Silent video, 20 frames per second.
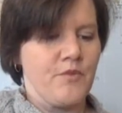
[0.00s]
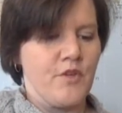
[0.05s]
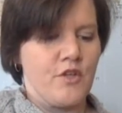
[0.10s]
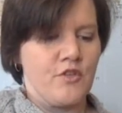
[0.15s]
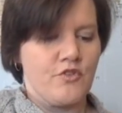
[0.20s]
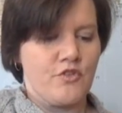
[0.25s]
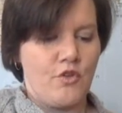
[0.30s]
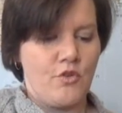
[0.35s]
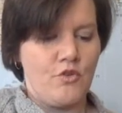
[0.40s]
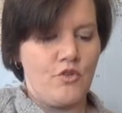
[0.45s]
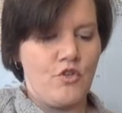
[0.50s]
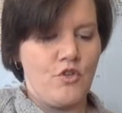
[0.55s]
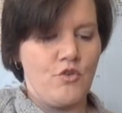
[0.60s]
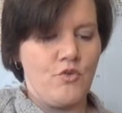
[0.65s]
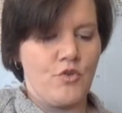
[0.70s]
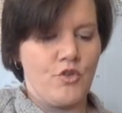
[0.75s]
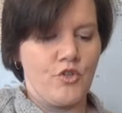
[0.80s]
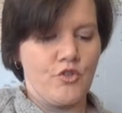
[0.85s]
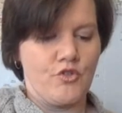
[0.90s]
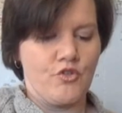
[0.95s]
So
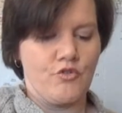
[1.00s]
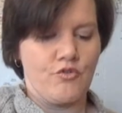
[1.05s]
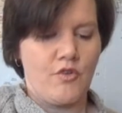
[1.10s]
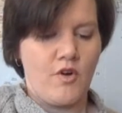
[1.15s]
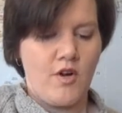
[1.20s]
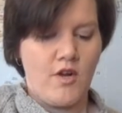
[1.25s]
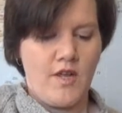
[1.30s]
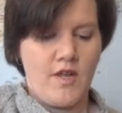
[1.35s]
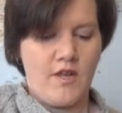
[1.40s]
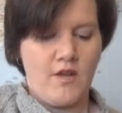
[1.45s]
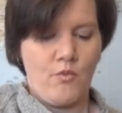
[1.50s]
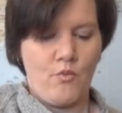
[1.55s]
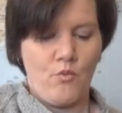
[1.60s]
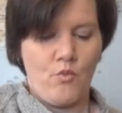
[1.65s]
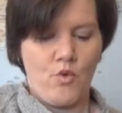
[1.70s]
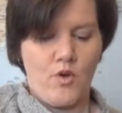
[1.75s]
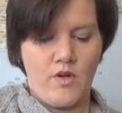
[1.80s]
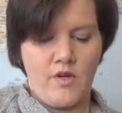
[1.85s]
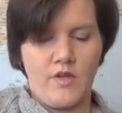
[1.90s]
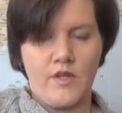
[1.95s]
you can try it
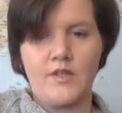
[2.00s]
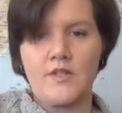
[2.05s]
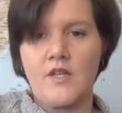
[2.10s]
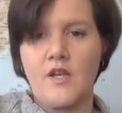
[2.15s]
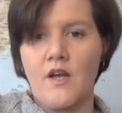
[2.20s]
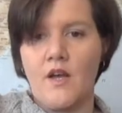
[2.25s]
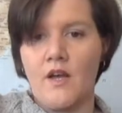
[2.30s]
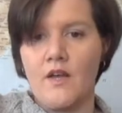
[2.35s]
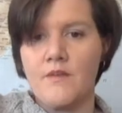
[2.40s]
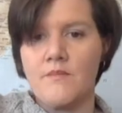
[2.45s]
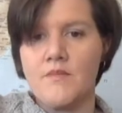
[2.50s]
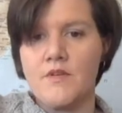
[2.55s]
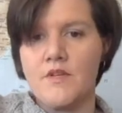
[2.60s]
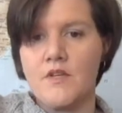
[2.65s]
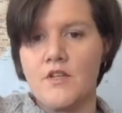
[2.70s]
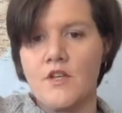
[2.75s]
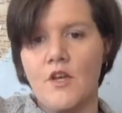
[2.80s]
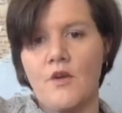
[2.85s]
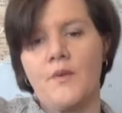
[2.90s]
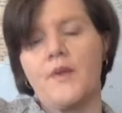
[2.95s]
one at a time,
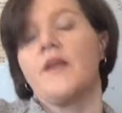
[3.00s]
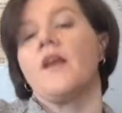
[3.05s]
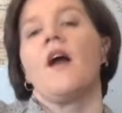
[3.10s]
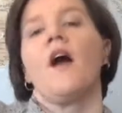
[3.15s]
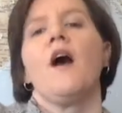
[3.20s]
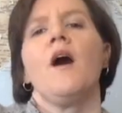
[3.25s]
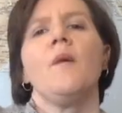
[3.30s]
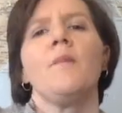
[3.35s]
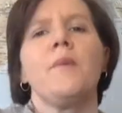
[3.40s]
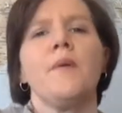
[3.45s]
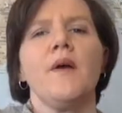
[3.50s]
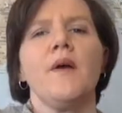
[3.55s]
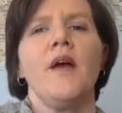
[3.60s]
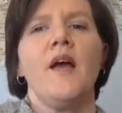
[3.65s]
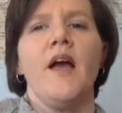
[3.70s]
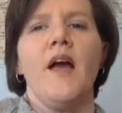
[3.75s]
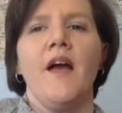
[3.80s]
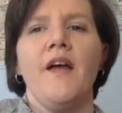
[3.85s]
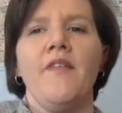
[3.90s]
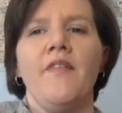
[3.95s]
going up,
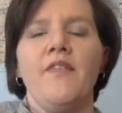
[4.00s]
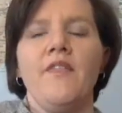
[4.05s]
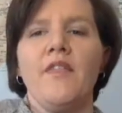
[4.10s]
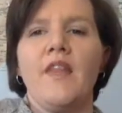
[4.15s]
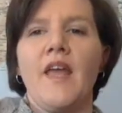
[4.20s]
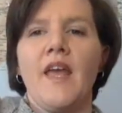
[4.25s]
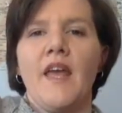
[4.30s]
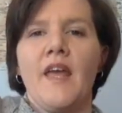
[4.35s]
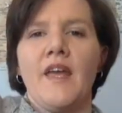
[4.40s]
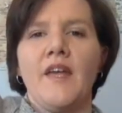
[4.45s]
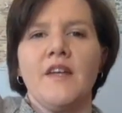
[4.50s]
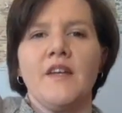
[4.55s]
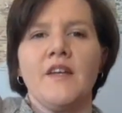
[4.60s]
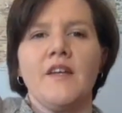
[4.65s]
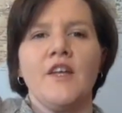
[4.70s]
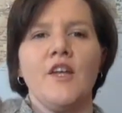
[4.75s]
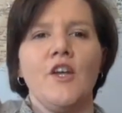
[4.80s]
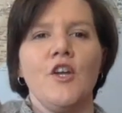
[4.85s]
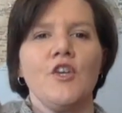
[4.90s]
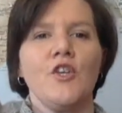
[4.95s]
and
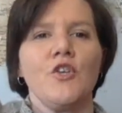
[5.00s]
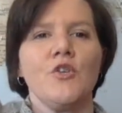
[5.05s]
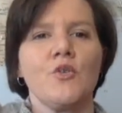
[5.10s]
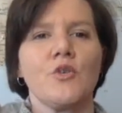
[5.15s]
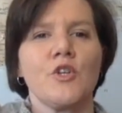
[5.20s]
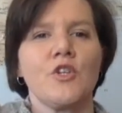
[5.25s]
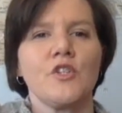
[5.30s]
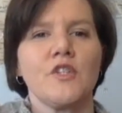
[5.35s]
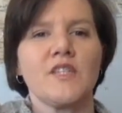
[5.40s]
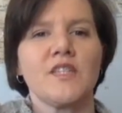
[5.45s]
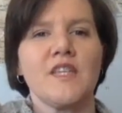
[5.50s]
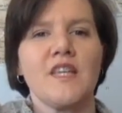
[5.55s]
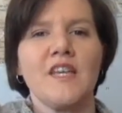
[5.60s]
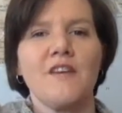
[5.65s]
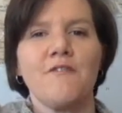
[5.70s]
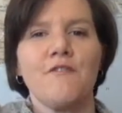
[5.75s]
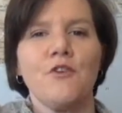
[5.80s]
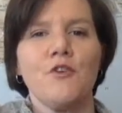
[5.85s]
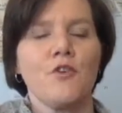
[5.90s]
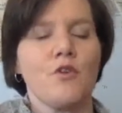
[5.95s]
then you can see
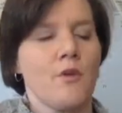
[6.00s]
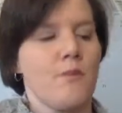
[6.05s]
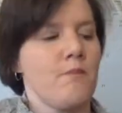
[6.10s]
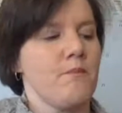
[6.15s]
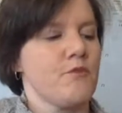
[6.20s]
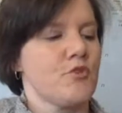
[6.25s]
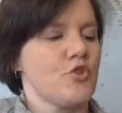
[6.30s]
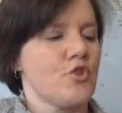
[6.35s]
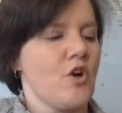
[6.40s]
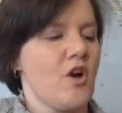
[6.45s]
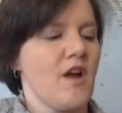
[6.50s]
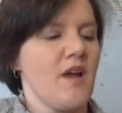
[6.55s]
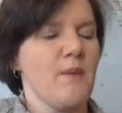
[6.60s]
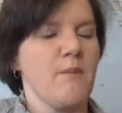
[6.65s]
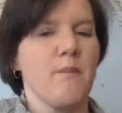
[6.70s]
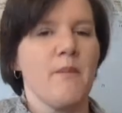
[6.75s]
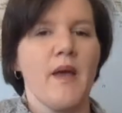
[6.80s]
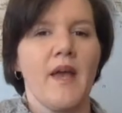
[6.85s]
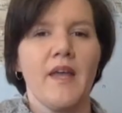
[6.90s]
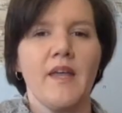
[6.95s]
if you can try and
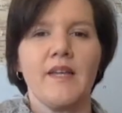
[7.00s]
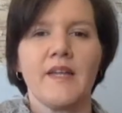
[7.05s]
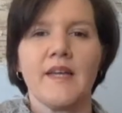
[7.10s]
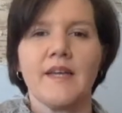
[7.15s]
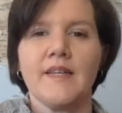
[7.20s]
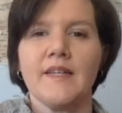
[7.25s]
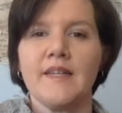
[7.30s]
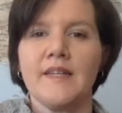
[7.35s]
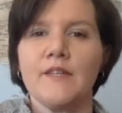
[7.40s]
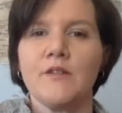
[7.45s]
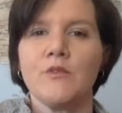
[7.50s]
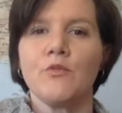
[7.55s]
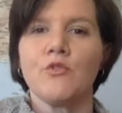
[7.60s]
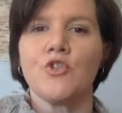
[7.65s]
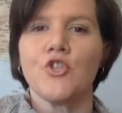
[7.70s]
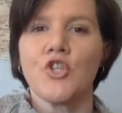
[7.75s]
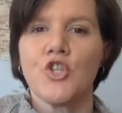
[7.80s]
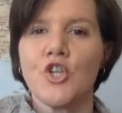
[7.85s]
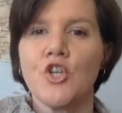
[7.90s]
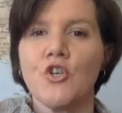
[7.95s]
make a little
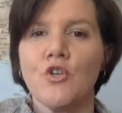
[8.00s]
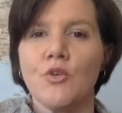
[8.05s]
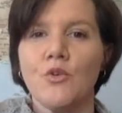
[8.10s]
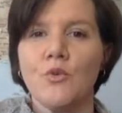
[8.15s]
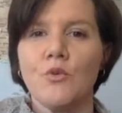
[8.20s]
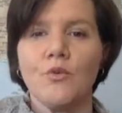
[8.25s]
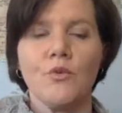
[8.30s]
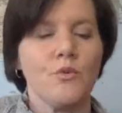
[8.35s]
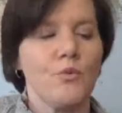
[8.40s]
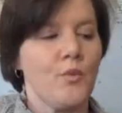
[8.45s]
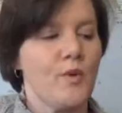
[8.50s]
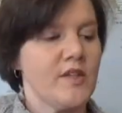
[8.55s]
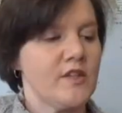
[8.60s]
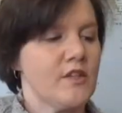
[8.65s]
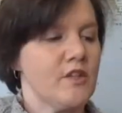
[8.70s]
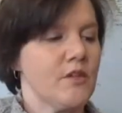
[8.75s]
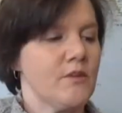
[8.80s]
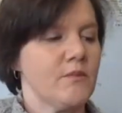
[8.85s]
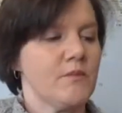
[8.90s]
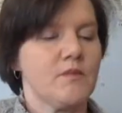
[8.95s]
tune with them.